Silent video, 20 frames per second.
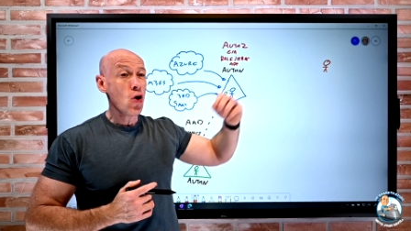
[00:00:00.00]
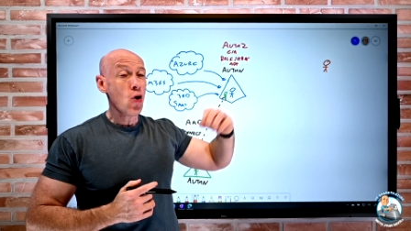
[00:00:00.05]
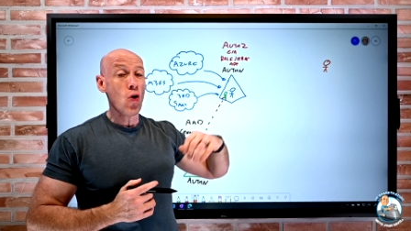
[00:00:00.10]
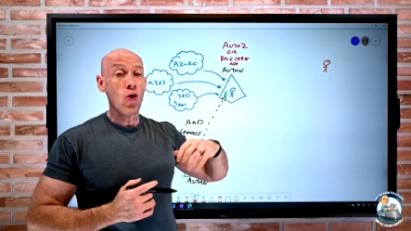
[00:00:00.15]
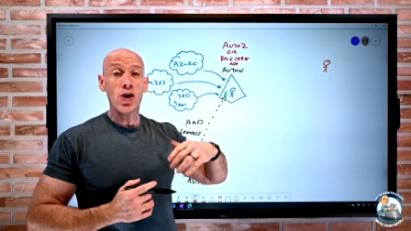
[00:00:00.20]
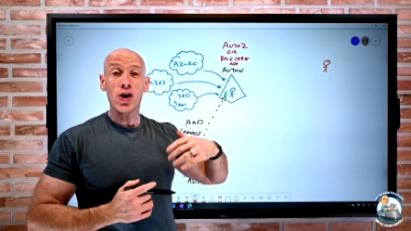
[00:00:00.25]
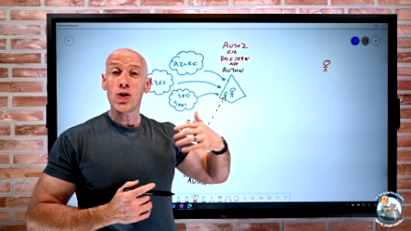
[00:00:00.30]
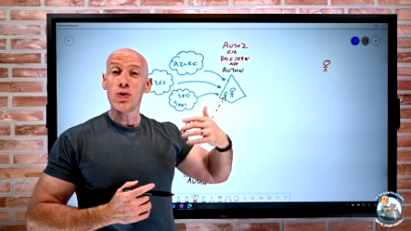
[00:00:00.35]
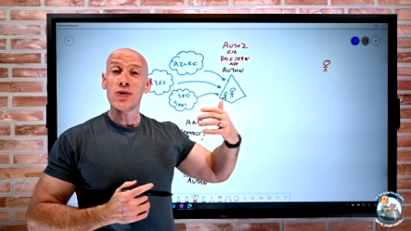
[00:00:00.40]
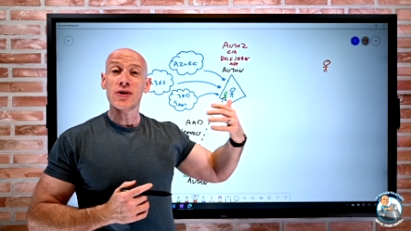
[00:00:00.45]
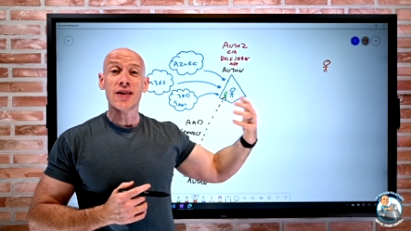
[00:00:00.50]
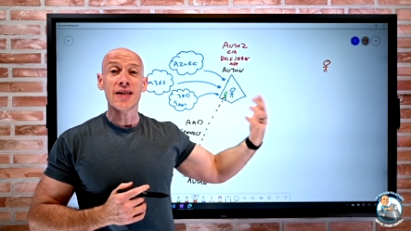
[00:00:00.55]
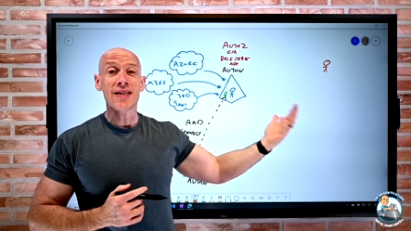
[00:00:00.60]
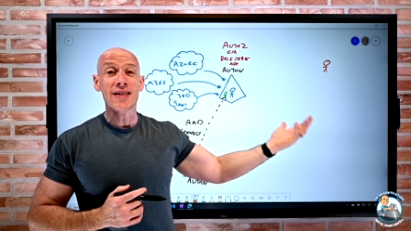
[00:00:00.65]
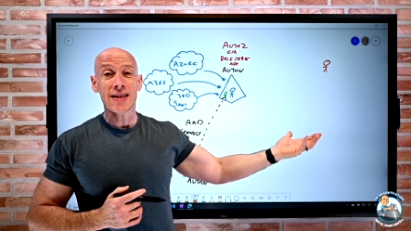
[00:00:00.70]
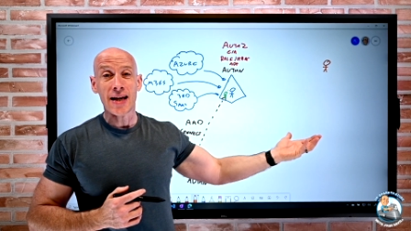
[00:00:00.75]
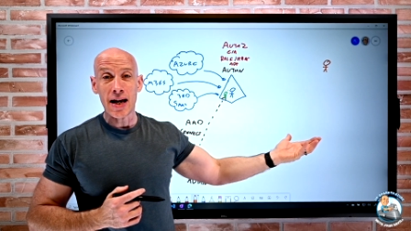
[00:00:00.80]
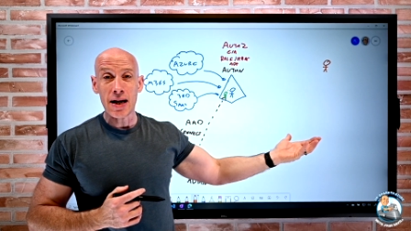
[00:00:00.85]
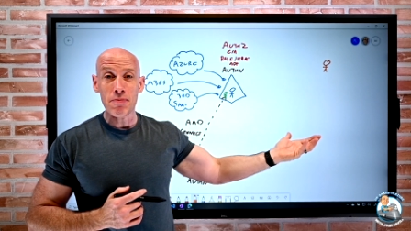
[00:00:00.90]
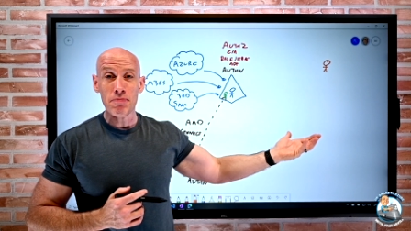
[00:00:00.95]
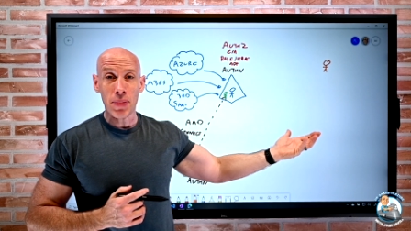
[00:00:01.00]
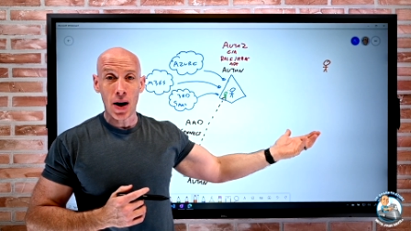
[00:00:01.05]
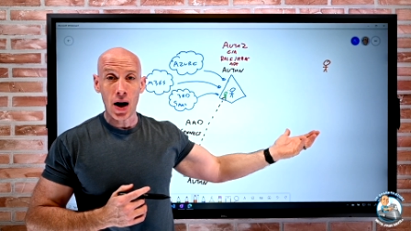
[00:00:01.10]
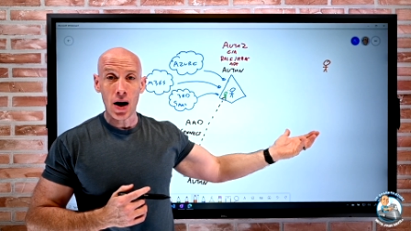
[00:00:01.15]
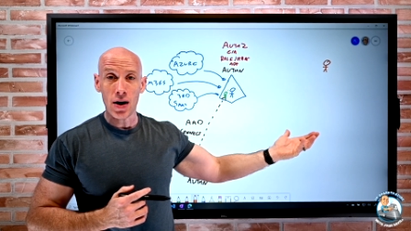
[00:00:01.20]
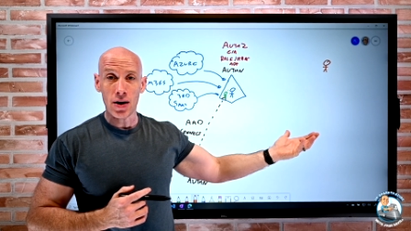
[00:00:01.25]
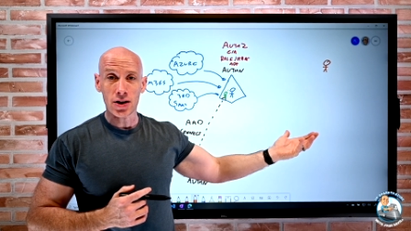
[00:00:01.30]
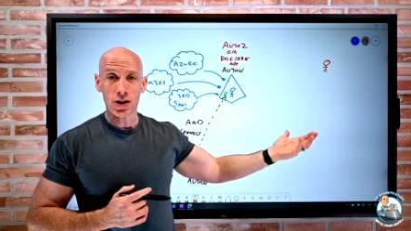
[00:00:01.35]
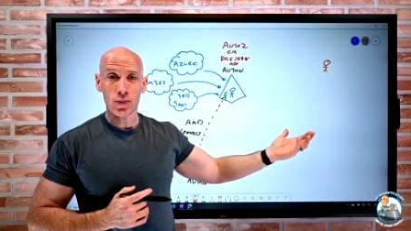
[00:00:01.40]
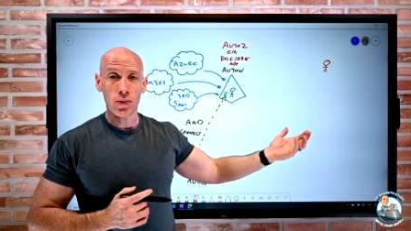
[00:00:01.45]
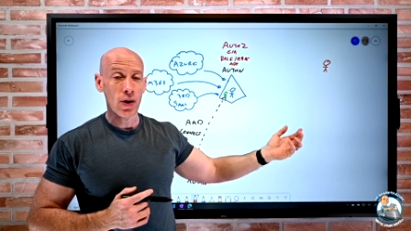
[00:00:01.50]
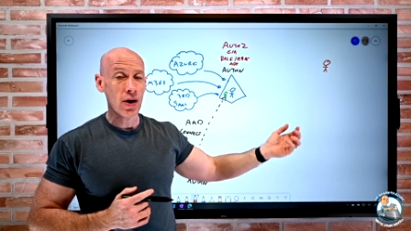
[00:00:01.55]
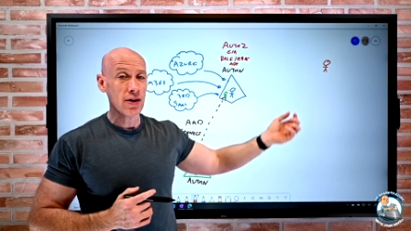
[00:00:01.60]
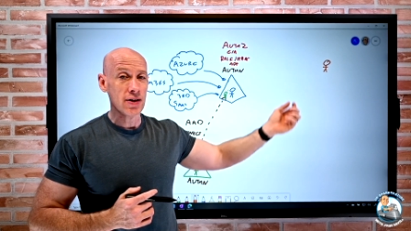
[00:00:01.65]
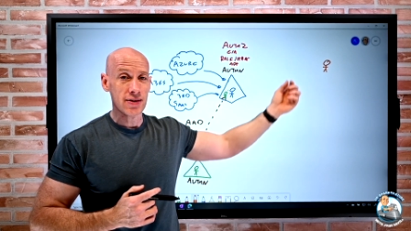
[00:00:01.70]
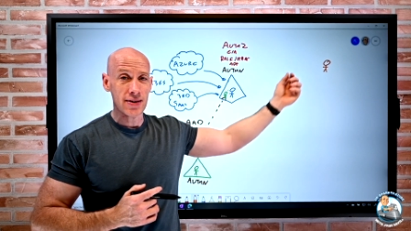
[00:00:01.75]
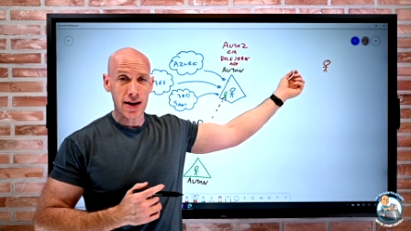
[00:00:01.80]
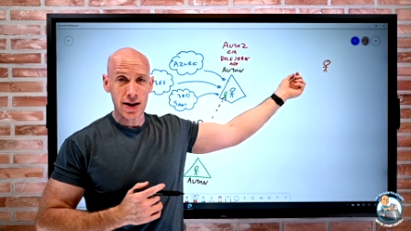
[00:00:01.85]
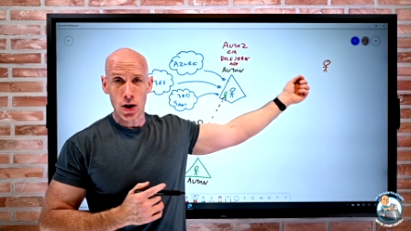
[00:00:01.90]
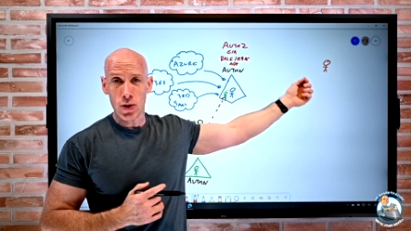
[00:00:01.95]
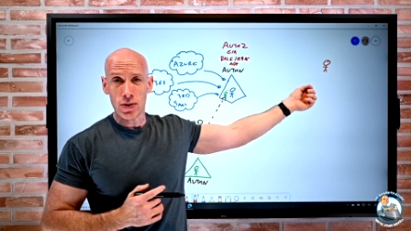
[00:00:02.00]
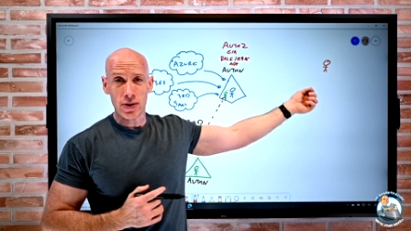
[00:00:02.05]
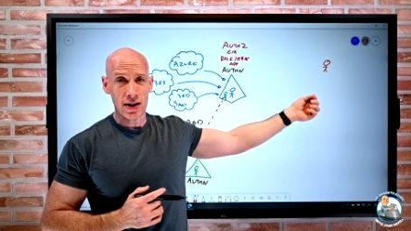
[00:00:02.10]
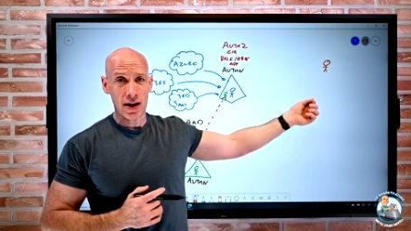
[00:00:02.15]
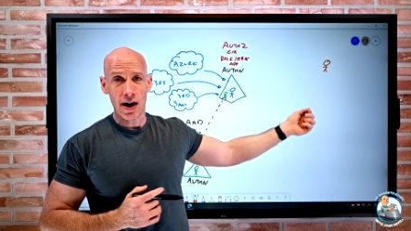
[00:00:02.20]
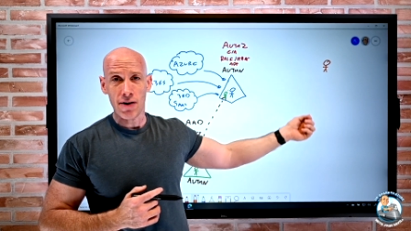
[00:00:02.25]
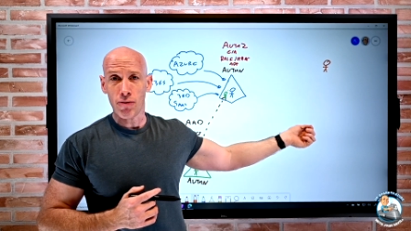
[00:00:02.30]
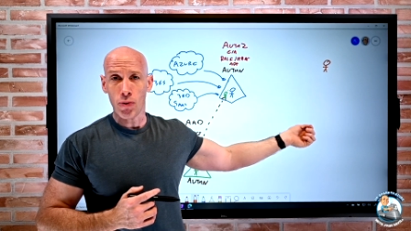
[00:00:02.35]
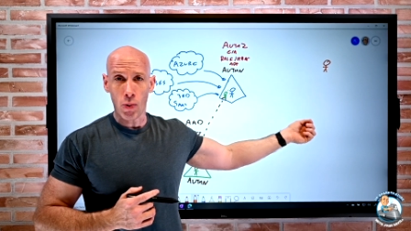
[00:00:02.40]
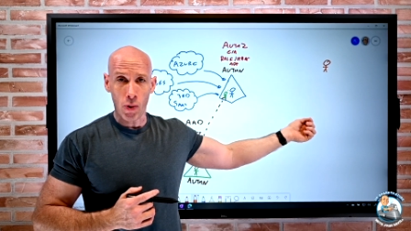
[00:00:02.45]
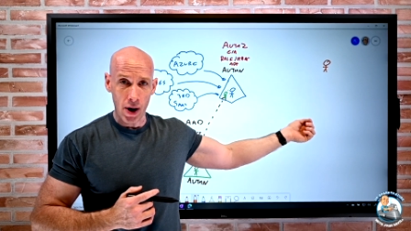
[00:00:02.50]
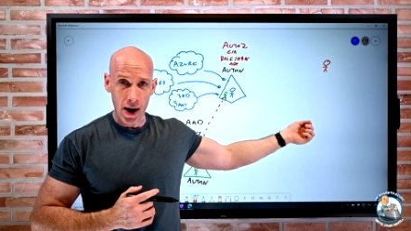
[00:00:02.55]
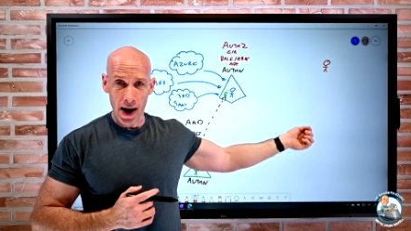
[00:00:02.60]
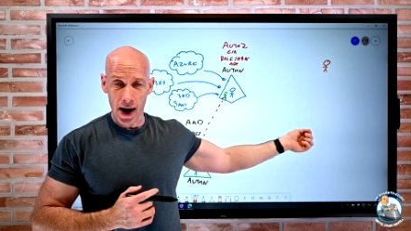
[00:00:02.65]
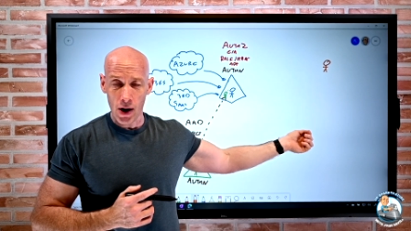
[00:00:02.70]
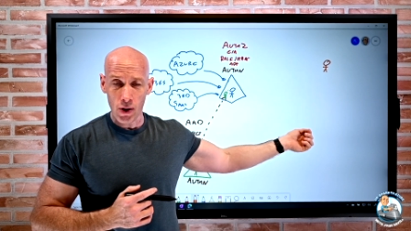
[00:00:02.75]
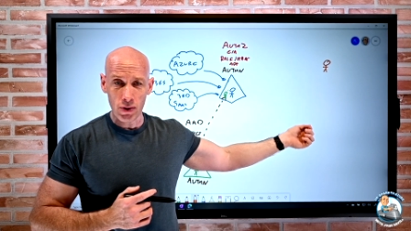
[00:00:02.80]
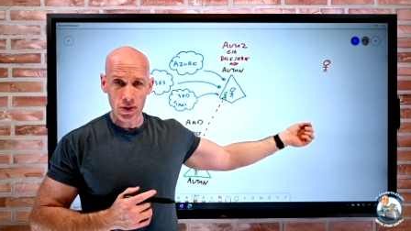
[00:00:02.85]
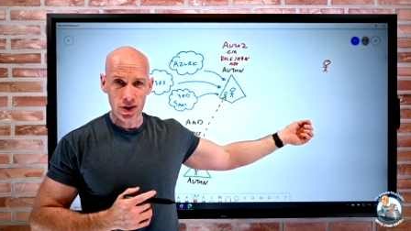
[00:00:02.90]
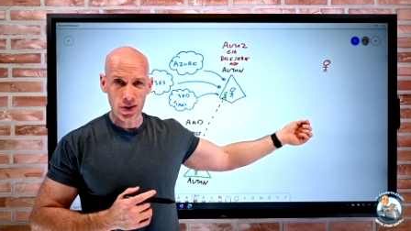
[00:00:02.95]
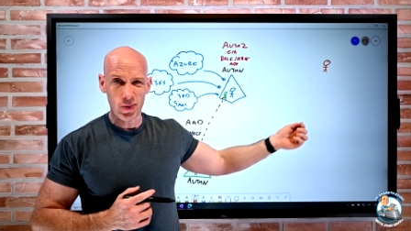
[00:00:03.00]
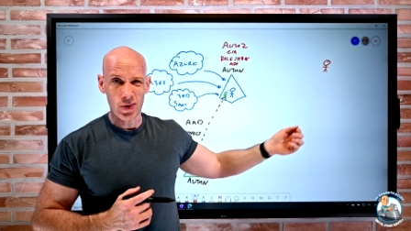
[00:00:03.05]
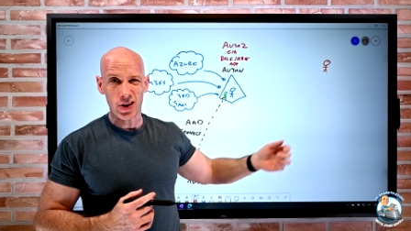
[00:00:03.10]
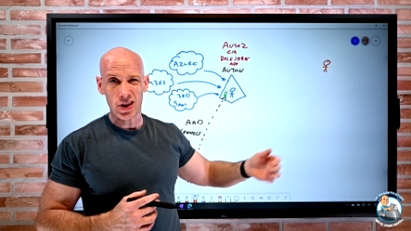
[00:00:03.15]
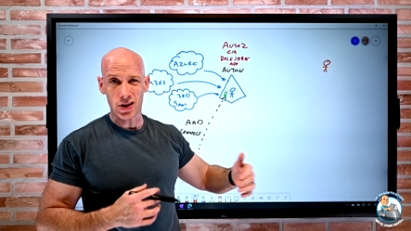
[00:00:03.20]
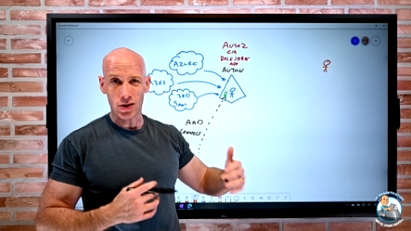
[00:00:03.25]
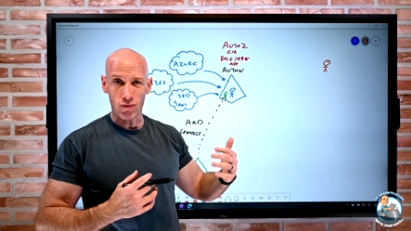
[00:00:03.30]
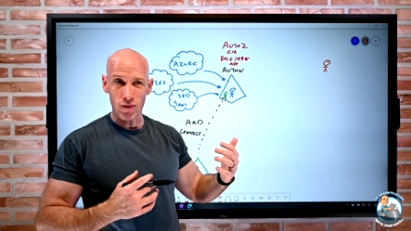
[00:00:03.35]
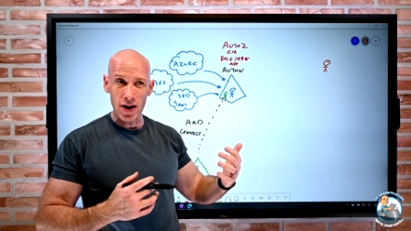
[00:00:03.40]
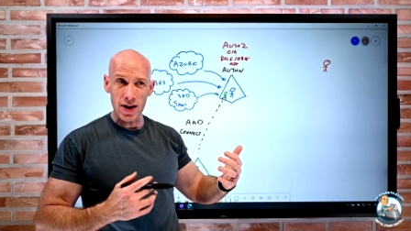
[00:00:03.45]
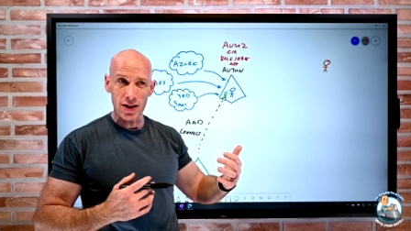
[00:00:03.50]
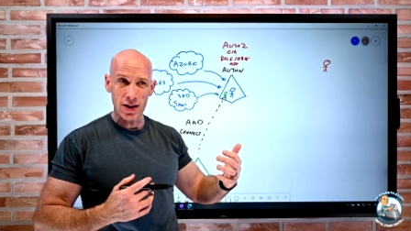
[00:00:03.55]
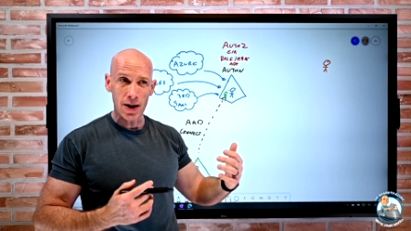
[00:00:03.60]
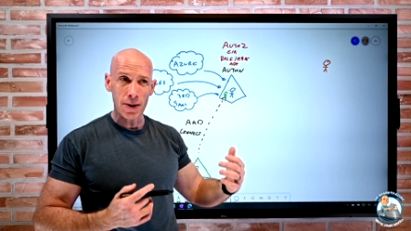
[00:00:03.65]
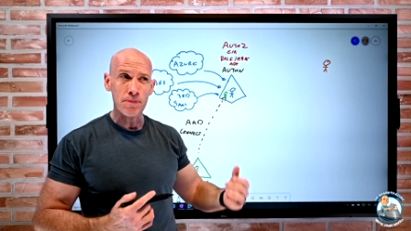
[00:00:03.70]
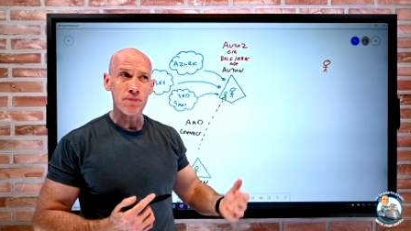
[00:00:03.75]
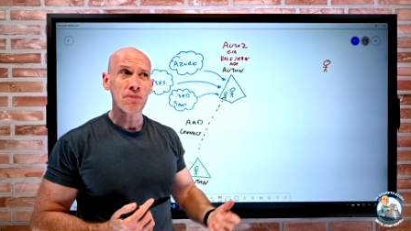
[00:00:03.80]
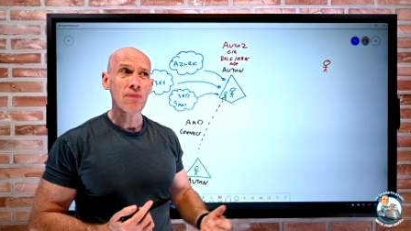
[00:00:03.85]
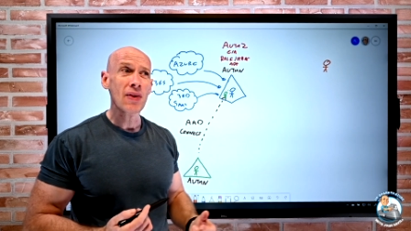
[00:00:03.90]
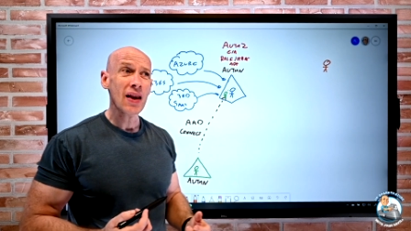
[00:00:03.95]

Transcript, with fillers: or use the same password as they're using everywhere else, which is a risk.